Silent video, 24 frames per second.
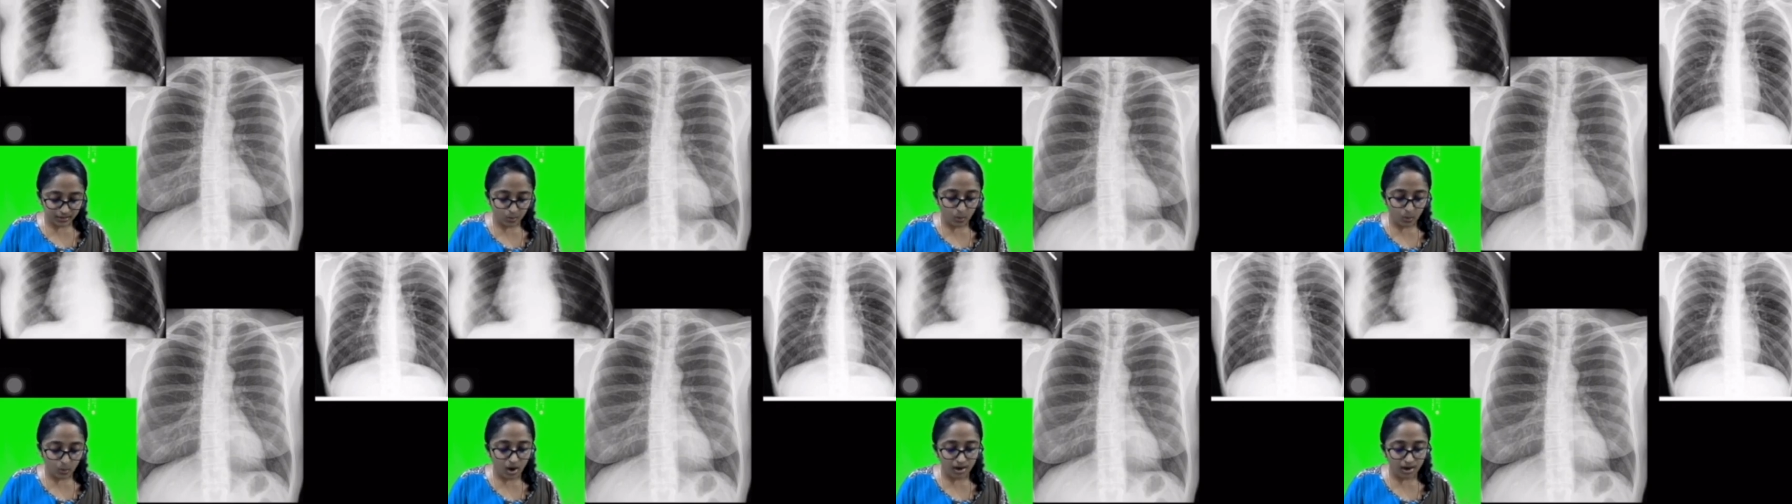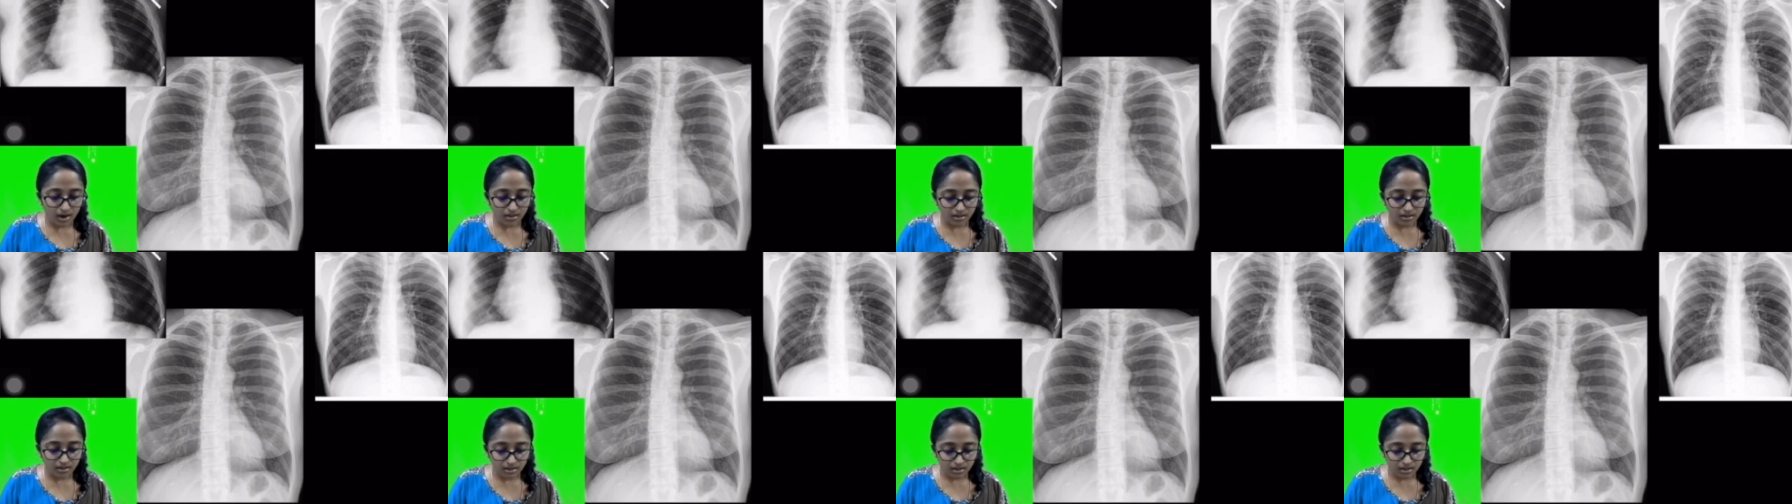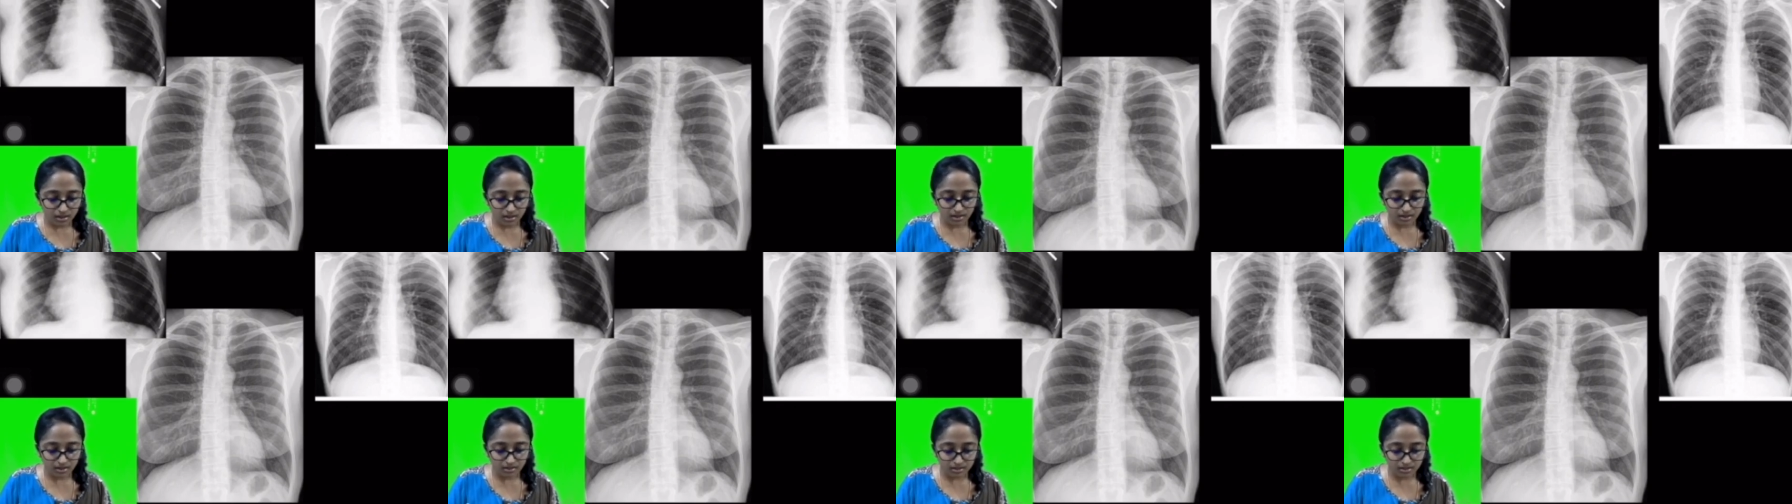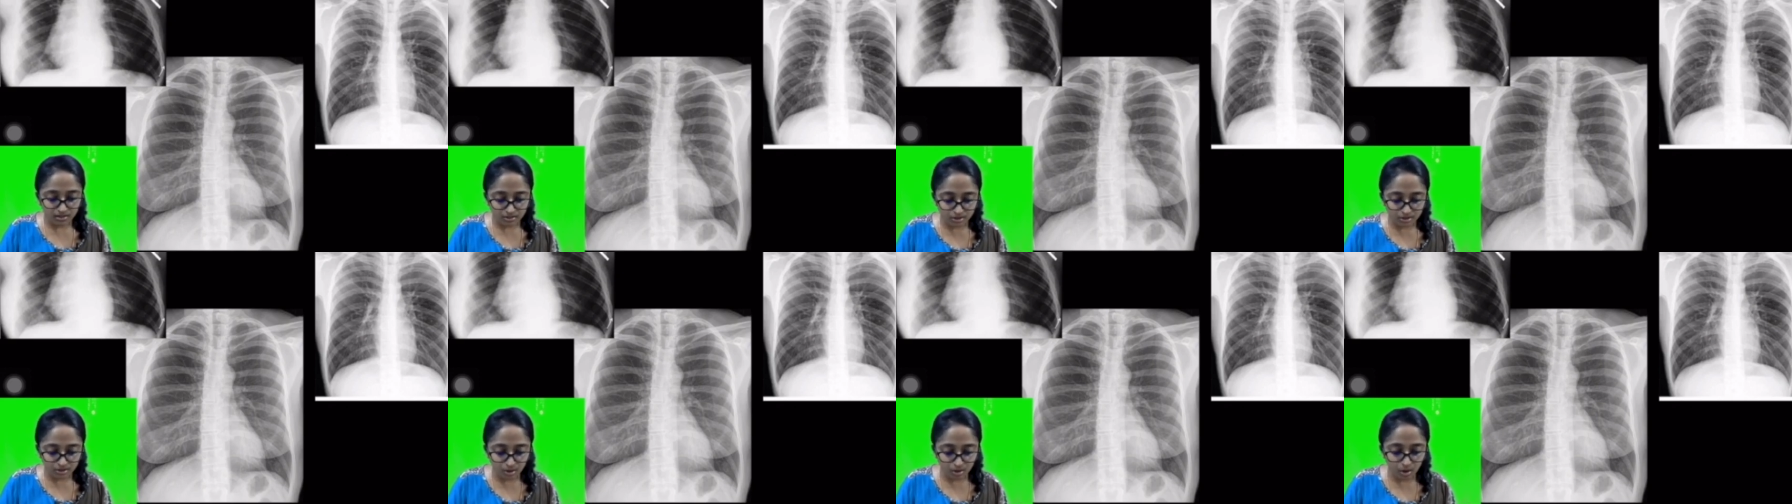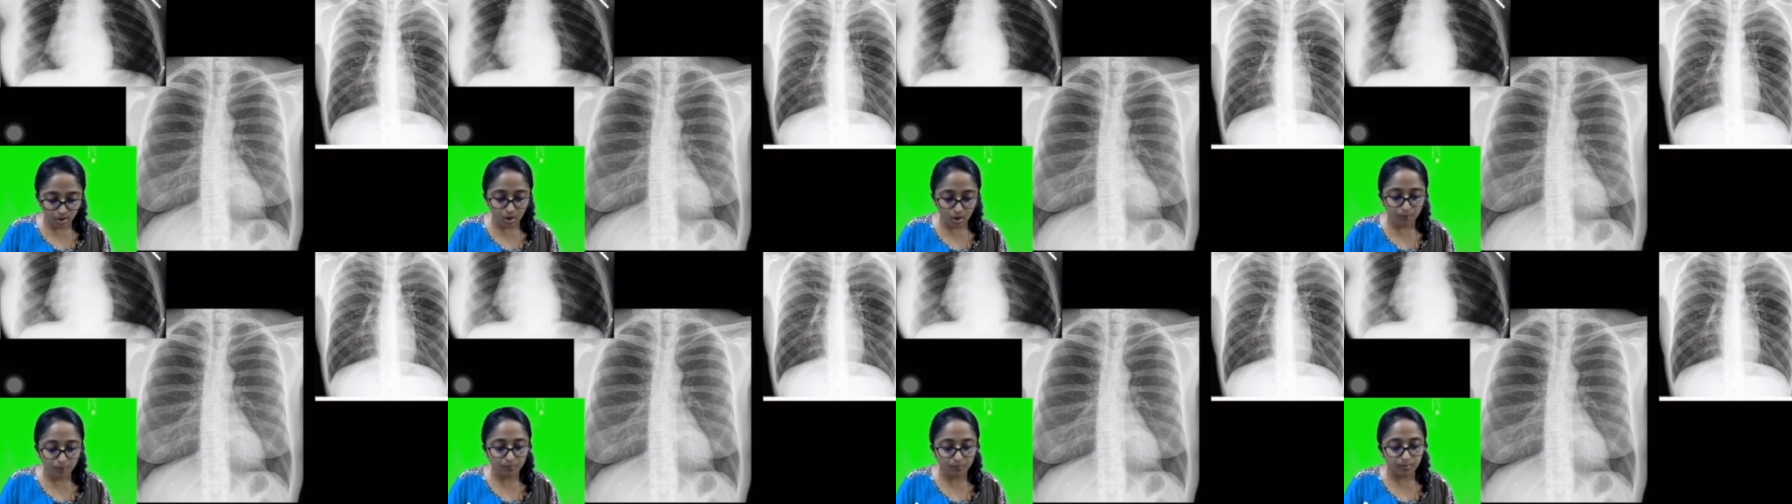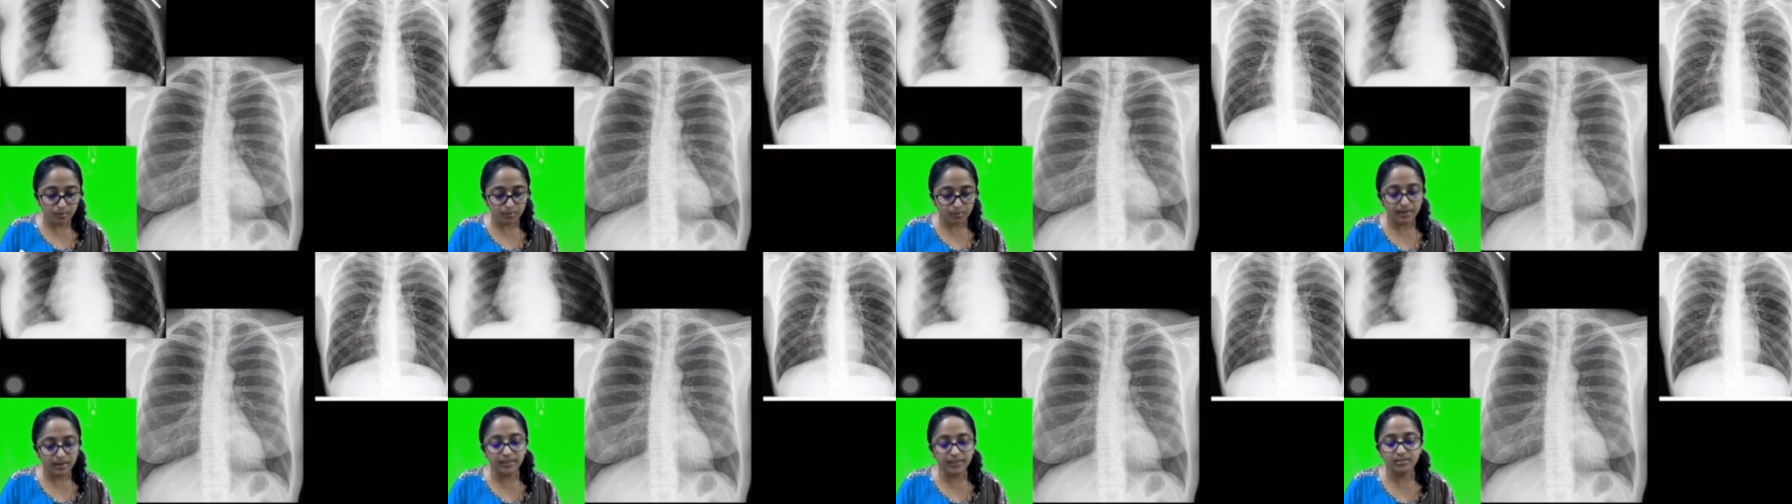the one in the top
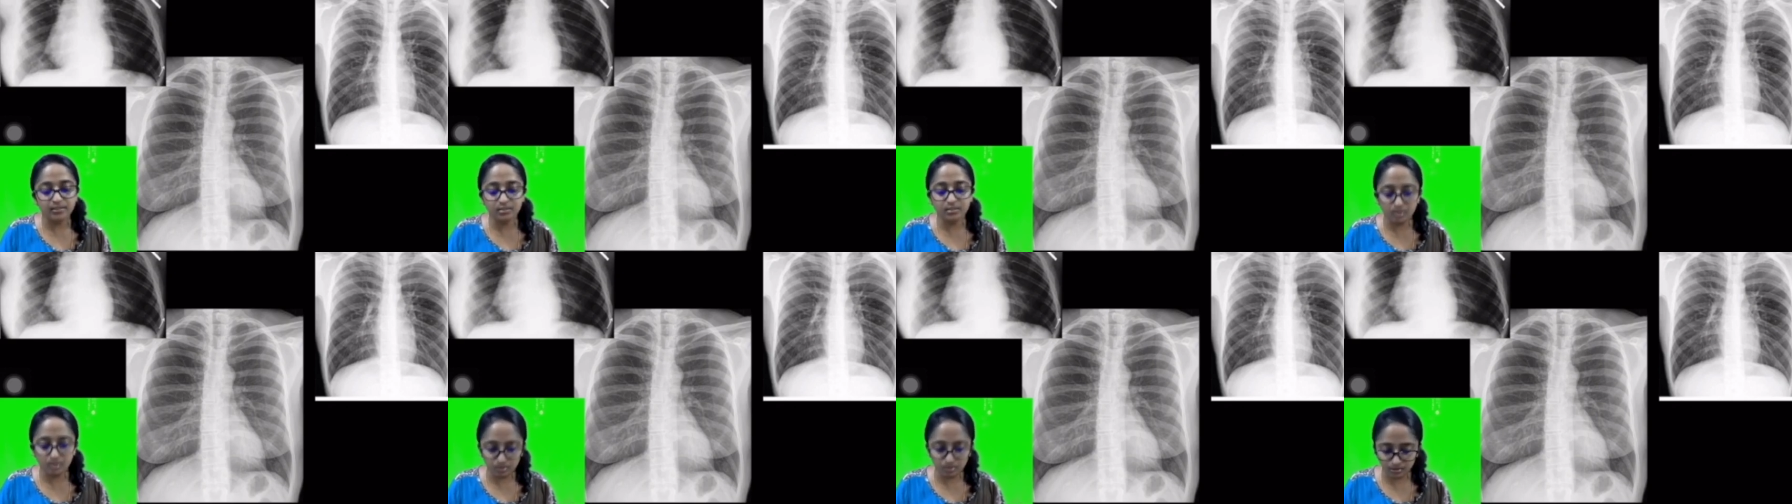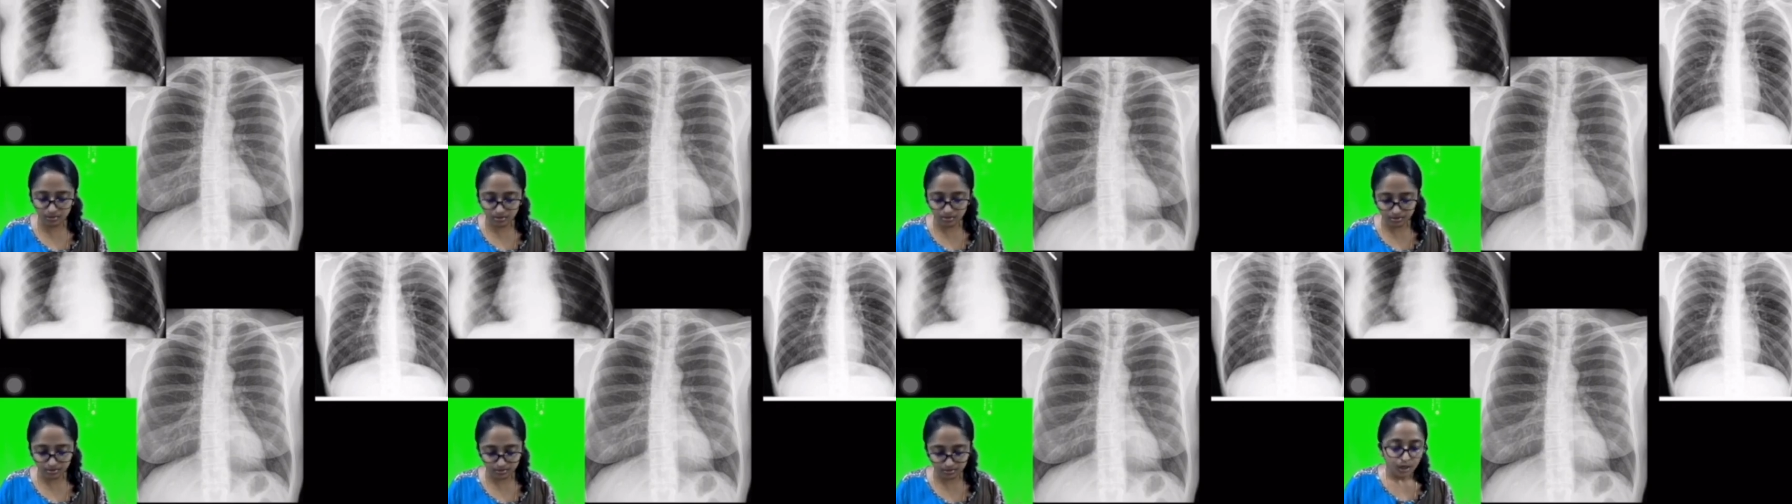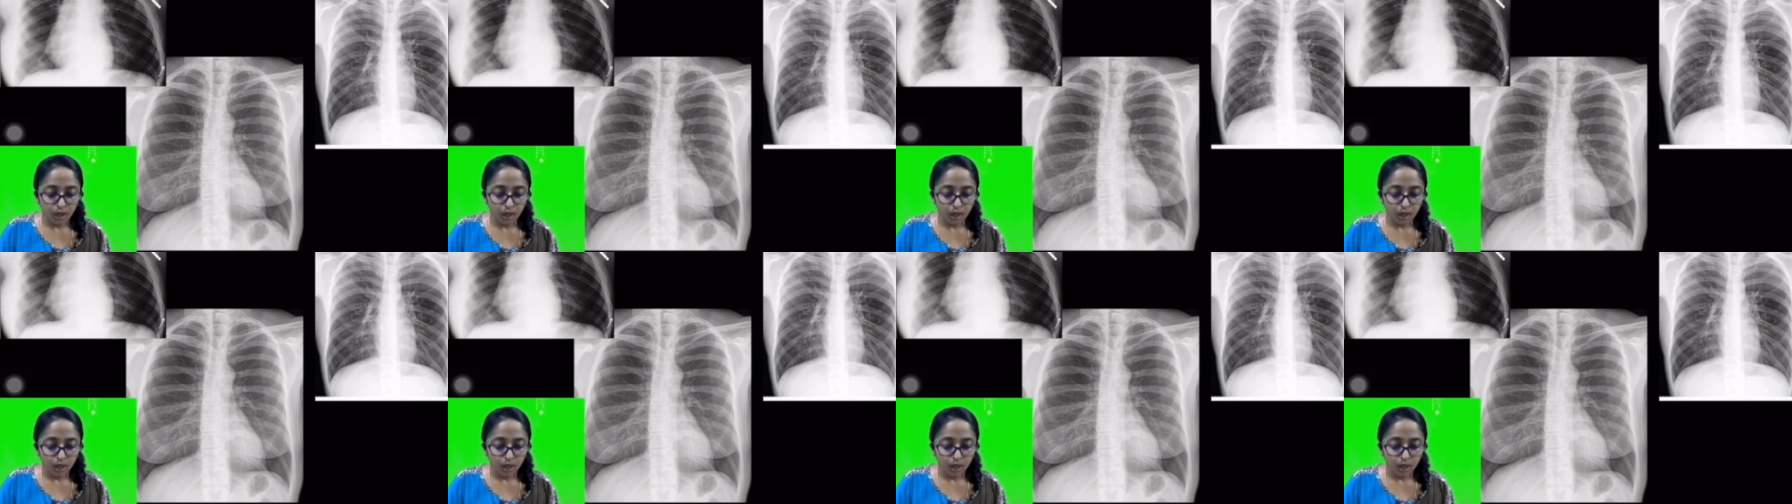right corner.